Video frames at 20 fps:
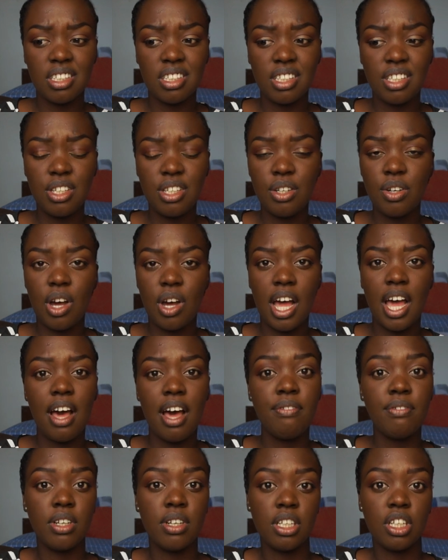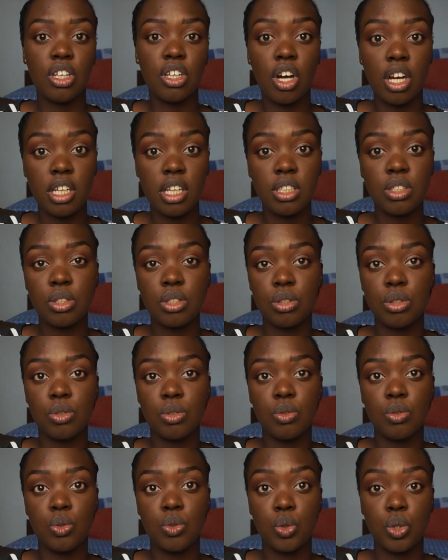I haven't gotten
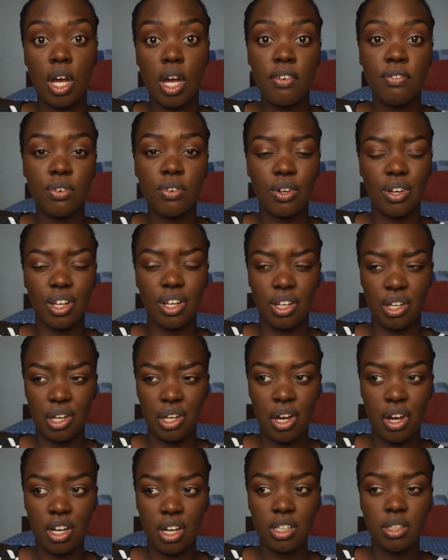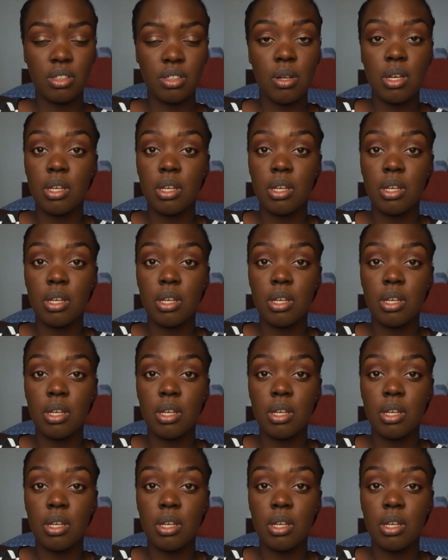to travel a lot